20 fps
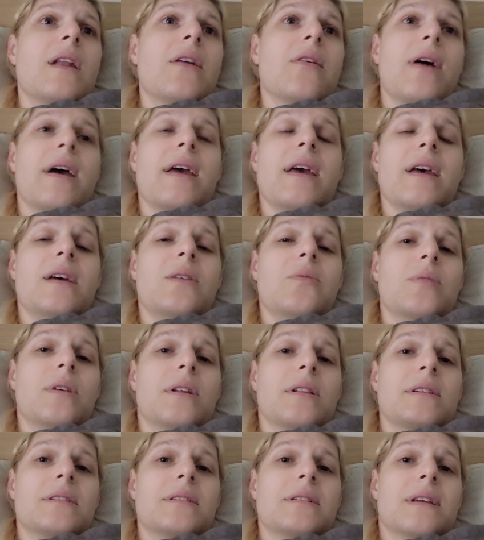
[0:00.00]
Now, I had
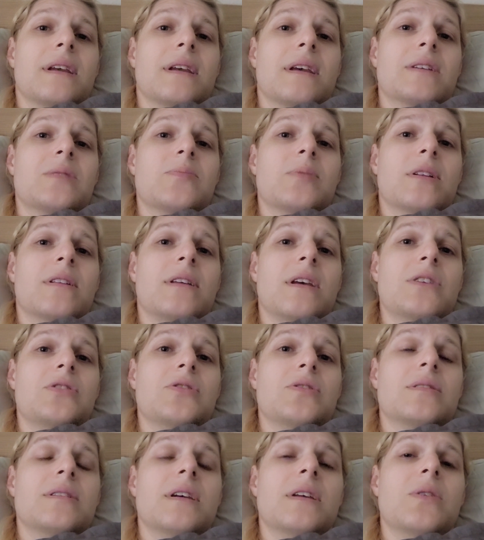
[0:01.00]
realistic
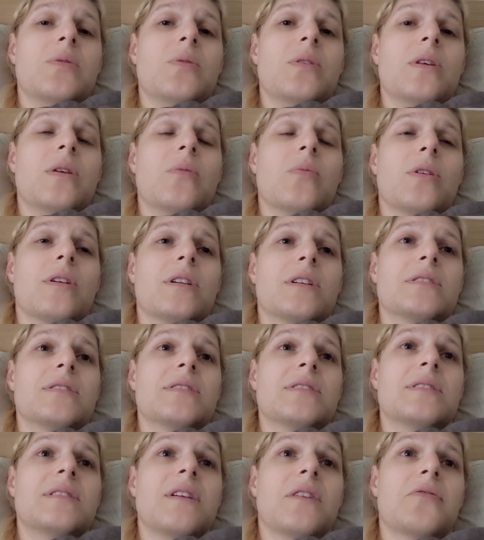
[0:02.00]
expectations. I knew they were going to
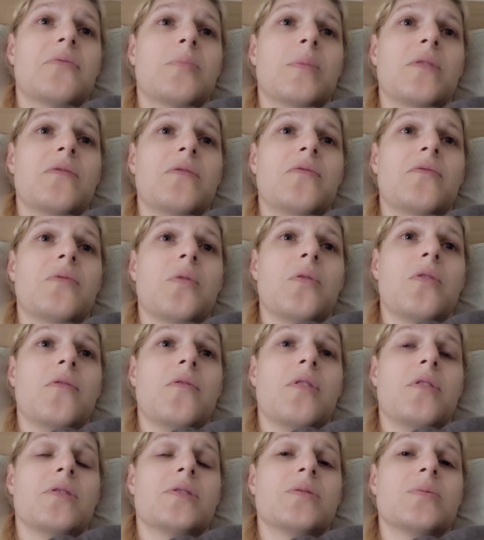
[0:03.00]
stuff me full of
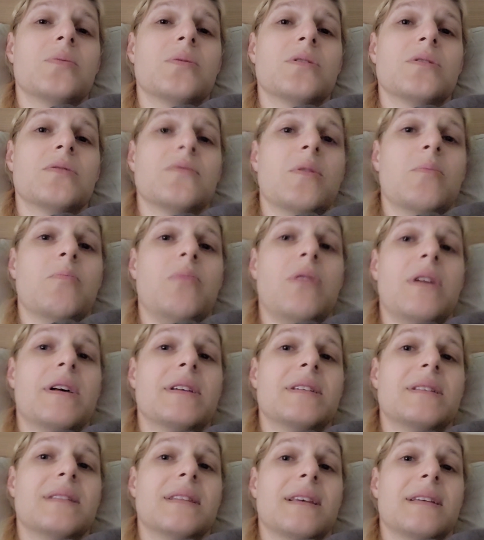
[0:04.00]
all sorts of
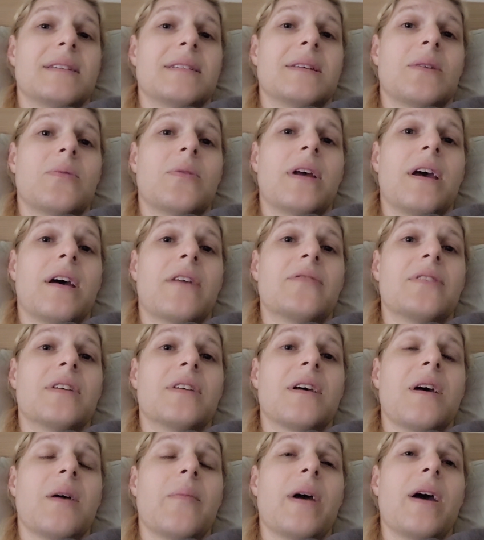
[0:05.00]
unpleasant things that would have to
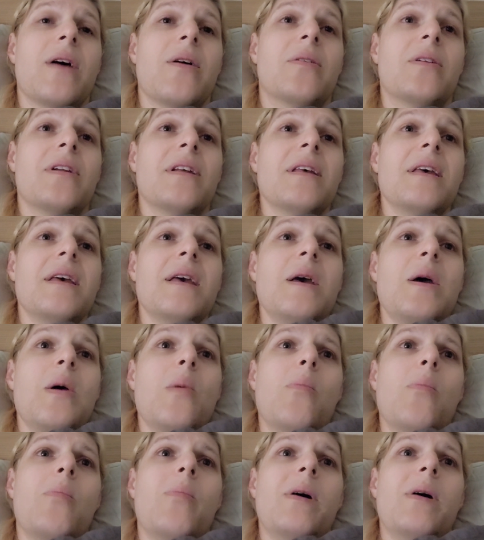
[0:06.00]
come out.
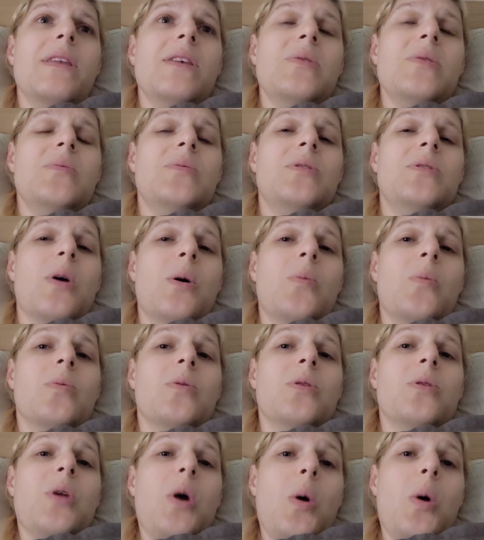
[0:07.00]
But you don't
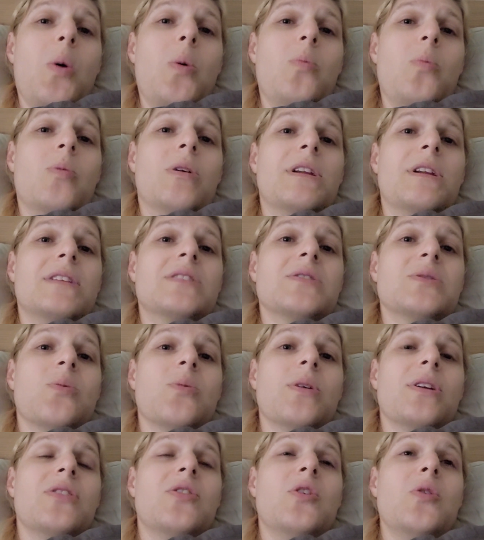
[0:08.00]
know what it's
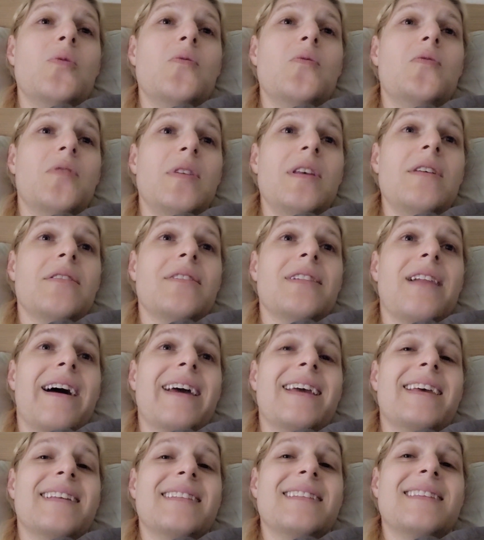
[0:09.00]
going to feel
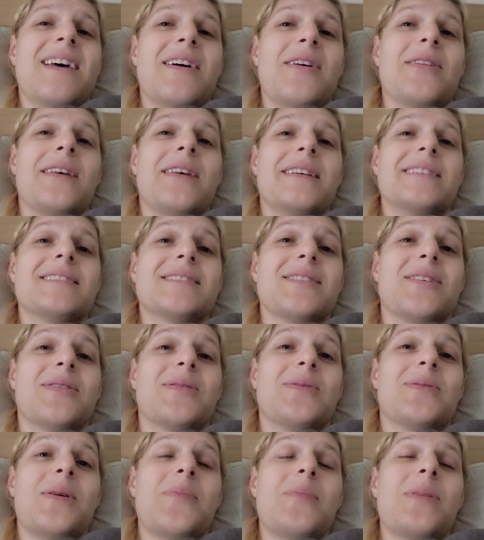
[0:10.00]
like until they start
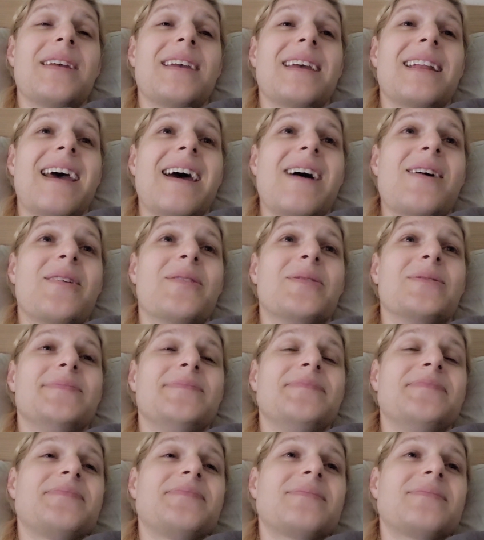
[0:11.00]
ripping it out.